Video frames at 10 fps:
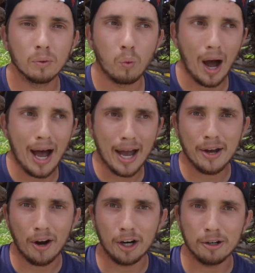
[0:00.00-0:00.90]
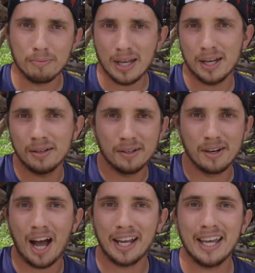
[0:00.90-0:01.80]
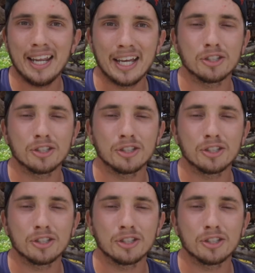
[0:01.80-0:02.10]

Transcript: why are men not getting it?